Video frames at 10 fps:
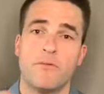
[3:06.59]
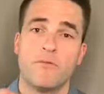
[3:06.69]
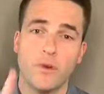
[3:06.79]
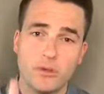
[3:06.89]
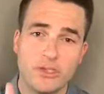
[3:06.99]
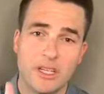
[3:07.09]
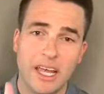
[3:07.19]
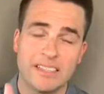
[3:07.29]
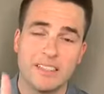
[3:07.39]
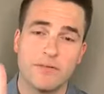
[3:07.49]
First
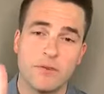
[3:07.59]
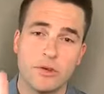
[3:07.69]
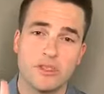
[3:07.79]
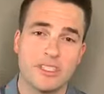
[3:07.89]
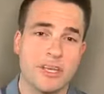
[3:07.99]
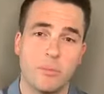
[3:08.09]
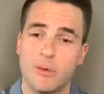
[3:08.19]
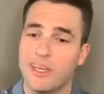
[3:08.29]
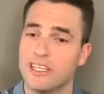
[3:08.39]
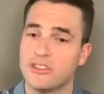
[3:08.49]
lesson, first tip
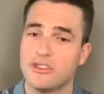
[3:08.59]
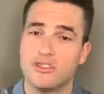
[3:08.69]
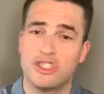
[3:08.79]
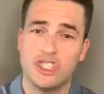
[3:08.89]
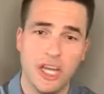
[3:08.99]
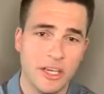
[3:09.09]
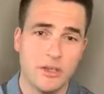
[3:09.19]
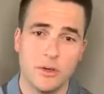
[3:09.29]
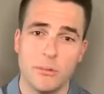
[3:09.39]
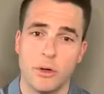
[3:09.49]
is check
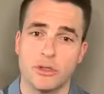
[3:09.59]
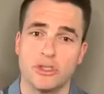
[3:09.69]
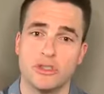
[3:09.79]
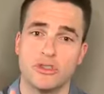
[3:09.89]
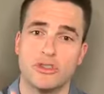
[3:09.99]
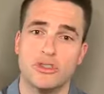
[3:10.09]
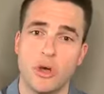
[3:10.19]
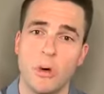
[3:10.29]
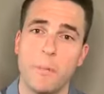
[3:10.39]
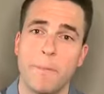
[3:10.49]
your emotions,
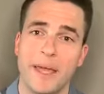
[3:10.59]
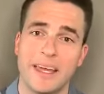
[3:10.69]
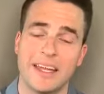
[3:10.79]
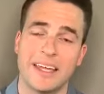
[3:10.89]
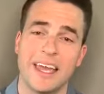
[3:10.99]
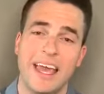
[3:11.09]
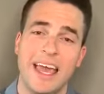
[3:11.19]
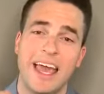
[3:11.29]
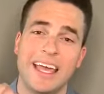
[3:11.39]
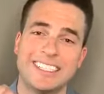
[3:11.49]
don't panic,
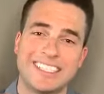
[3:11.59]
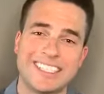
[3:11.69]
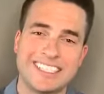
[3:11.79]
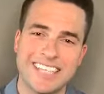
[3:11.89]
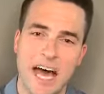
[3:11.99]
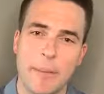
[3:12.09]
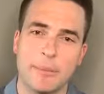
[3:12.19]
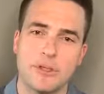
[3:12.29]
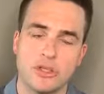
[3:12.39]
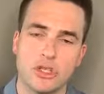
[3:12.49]
and stop
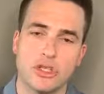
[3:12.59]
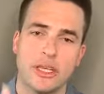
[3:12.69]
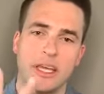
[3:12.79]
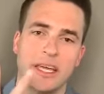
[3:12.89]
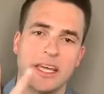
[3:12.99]
looking.